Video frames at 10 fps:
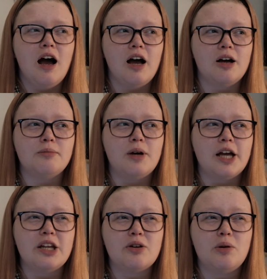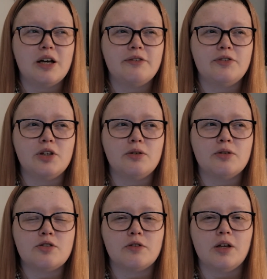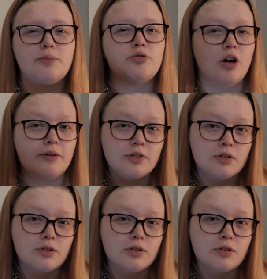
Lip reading: I know quite a few sort of like private